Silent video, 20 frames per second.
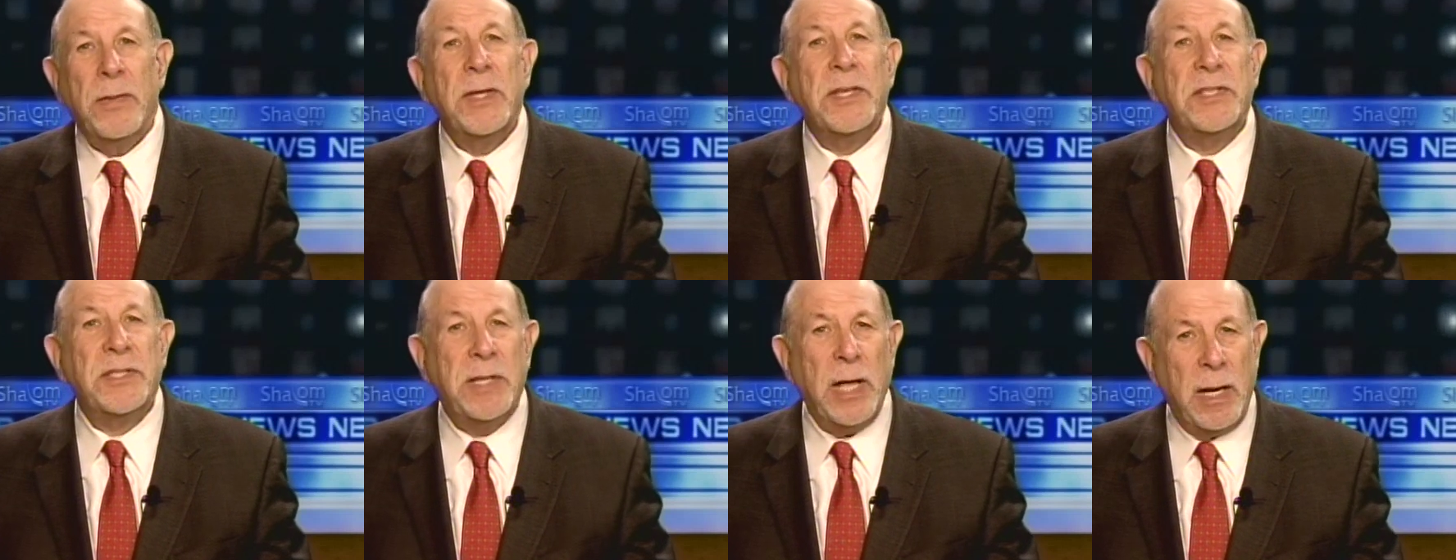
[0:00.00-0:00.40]

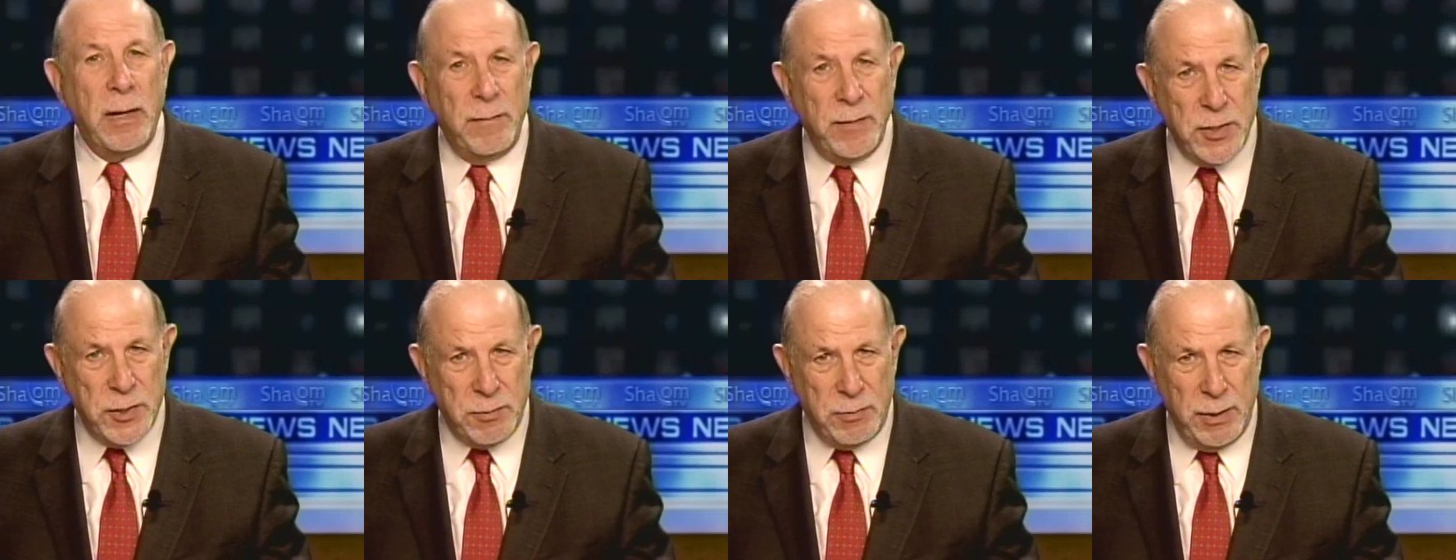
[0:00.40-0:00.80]
the state
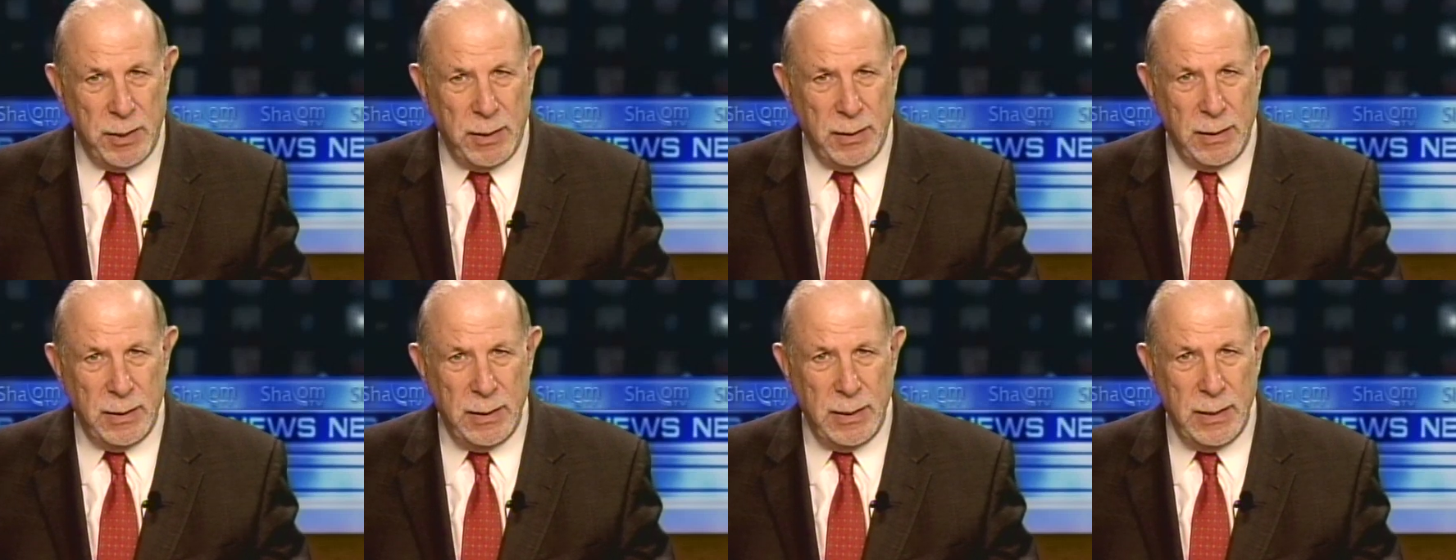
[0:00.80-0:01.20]
of
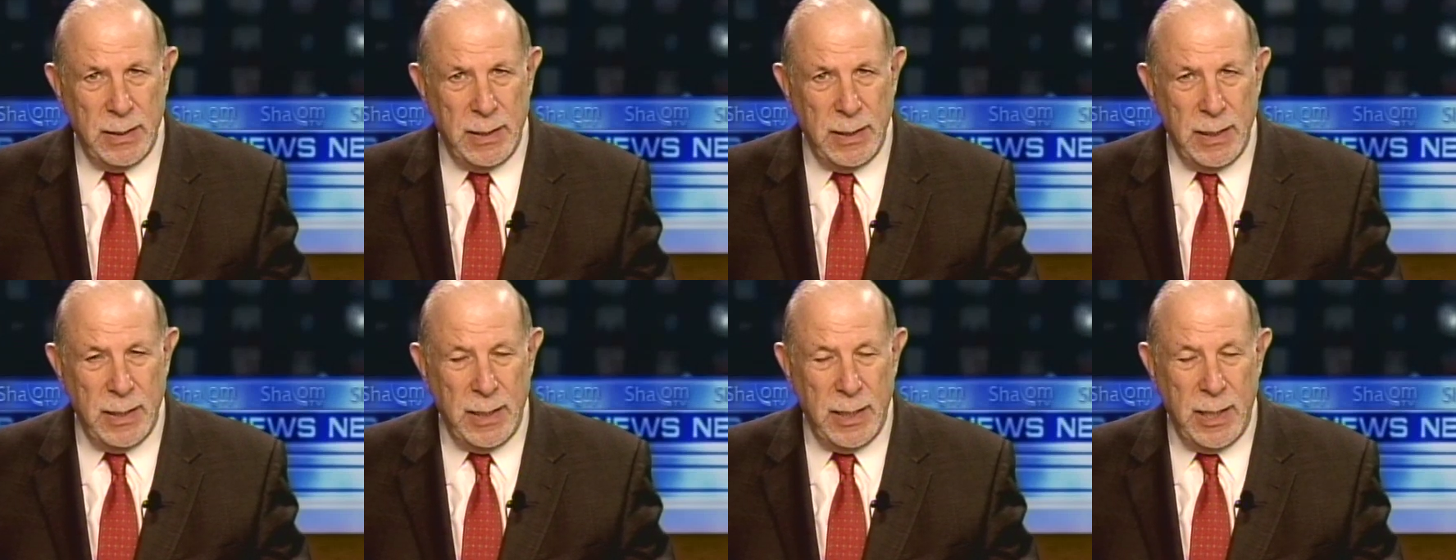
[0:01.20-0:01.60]
Israel.
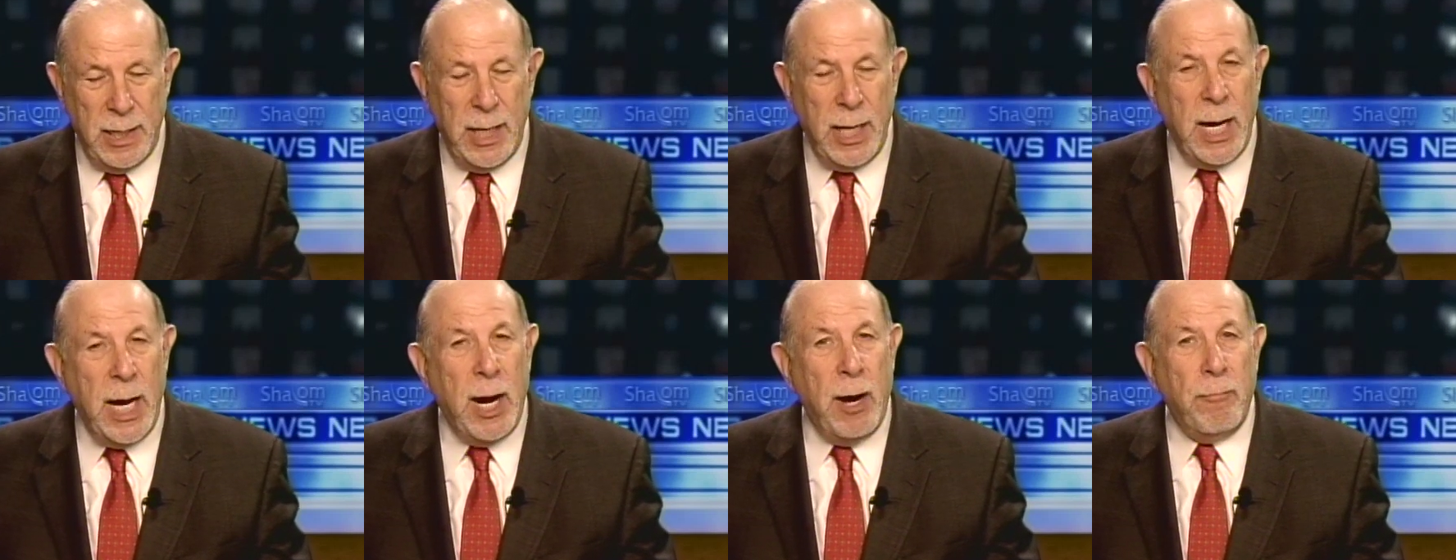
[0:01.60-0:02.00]

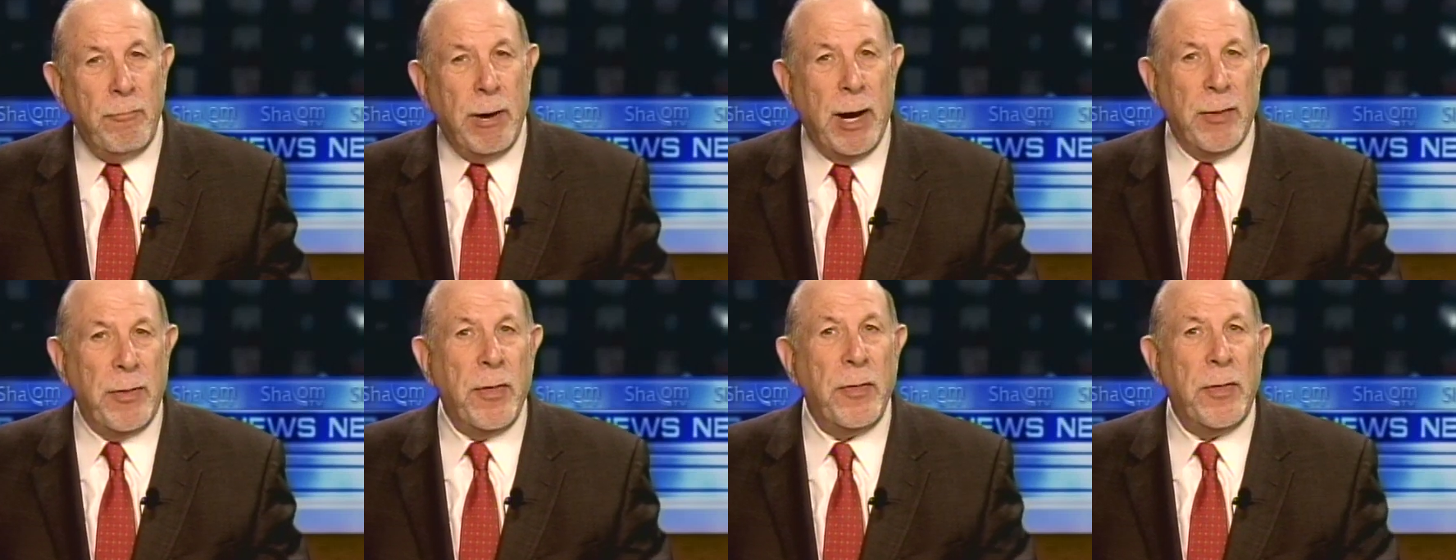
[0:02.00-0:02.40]

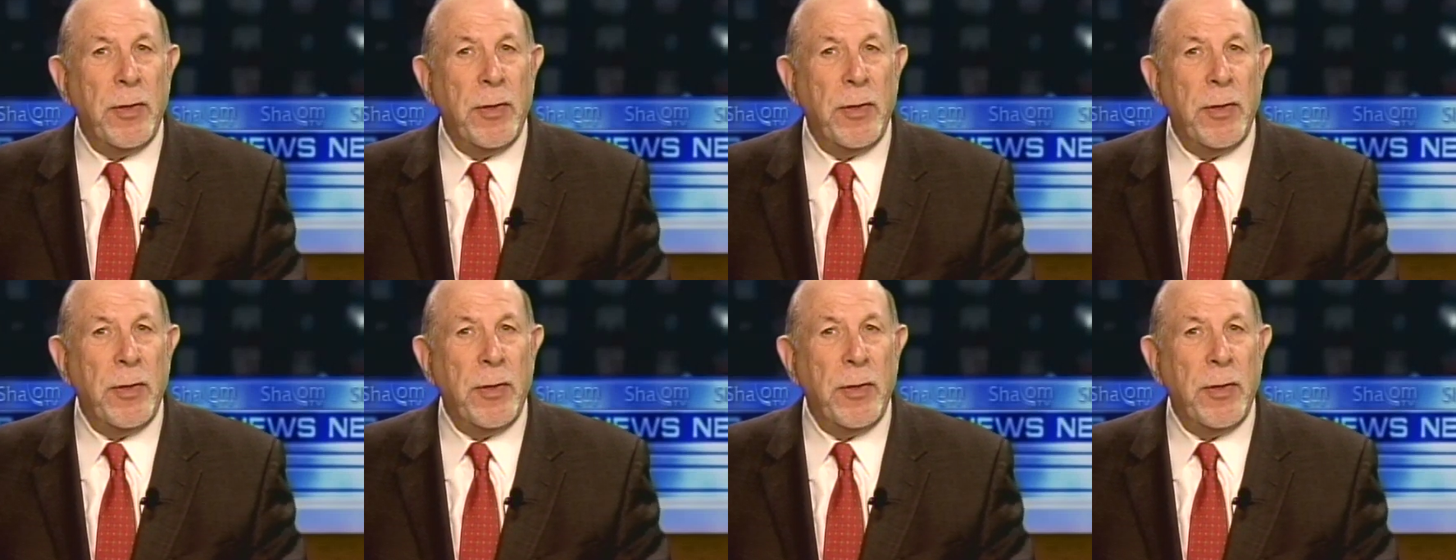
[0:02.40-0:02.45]
Rather,